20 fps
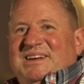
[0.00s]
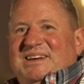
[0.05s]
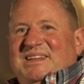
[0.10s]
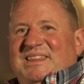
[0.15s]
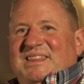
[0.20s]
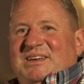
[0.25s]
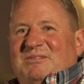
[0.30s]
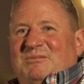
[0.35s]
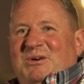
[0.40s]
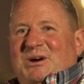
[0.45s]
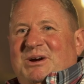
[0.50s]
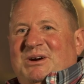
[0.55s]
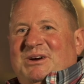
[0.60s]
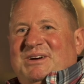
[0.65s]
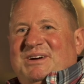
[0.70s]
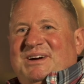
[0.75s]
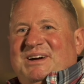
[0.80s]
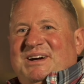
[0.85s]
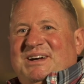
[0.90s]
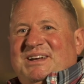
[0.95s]
that
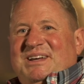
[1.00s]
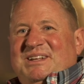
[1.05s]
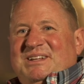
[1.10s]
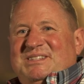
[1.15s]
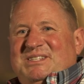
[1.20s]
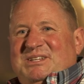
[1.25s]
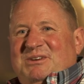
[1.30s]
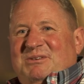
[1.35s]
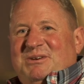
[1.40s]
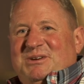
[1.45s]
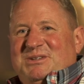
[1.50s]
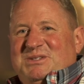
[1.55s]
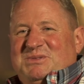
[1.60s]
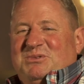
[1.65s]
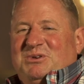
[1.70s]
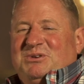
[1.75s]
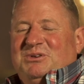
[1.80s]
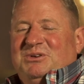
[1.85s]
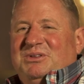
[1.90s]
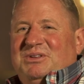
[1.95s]
we're in a serious
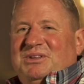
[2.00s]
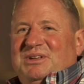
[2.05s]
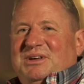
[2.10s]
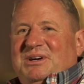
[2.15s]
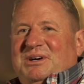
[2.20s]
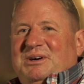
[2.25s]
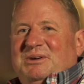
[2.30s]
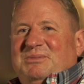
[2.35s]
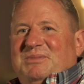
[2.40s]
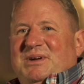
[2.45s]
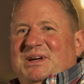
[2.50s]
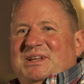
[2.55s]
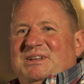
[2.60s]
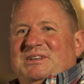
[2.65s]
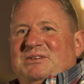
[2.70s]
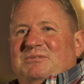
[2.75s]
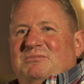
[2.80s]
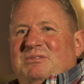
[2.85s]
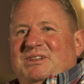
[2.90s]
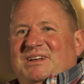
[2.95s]
world,
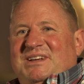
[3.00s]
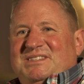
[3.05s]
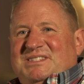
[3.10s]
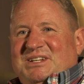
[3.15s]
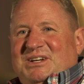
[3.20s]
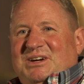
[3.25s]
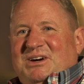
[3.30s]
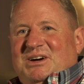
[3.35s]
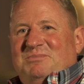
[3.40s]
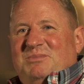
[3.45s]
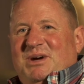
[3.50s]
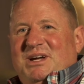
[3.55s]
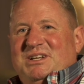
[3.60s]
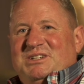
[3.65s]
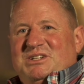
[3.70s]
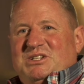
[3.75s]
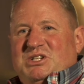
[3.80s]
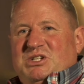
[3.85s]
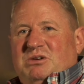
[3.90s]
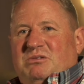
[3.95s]
and realize that God might
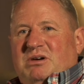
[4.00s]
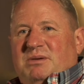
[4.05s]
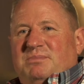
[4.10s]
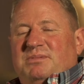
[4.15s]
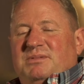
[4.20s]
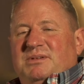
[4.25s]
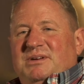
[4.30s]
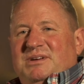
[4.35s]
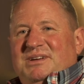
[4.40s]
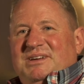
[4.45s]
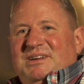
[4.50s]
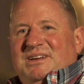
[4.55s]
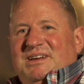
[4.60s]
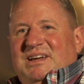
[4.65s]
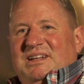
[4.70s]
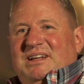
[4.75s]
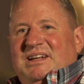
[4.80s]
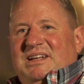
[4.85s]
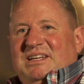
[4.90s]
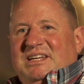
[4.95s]
just show up
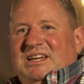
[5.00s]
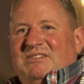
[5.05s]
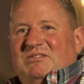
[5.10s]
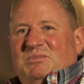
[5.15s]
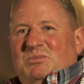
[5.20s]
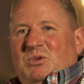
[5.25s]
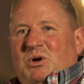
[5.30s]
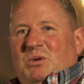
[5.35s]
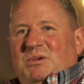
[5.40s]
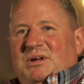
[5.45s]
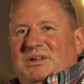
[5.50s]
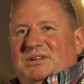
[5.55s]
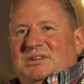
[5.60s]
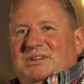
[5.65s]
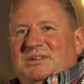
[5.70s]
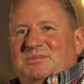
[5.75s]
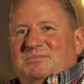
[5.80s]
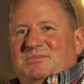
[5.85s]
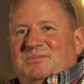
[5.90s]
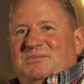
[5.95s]
at any given moment,
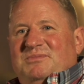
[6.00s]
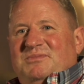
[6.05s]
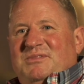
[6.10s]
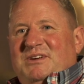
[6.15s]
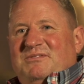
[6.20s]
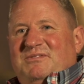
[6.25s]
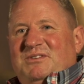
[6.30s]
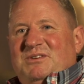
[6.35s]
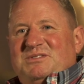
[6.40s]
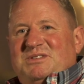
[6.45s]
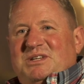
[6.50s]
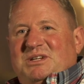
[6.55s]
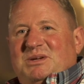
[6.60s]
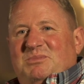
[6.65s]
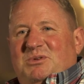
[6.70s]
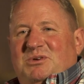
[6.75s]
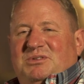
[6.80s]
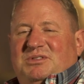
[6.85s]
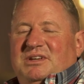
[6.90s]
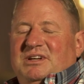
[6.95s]
and it feels like a
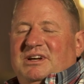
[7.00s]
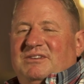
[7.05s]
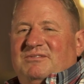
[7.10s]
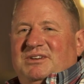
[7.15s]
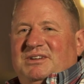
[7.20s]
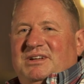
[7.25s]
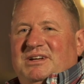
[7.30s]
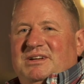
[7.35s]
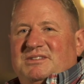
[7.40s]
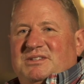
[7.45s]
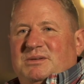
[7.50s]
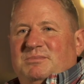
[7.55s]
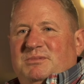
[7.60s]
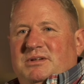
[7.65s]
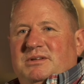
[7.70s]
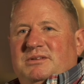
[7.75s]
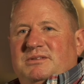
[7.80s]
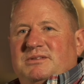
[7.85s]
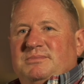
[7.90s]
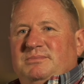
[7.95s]
birthday every day some
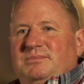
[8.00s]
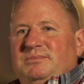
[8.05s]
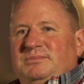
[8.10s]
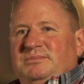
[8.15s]
days.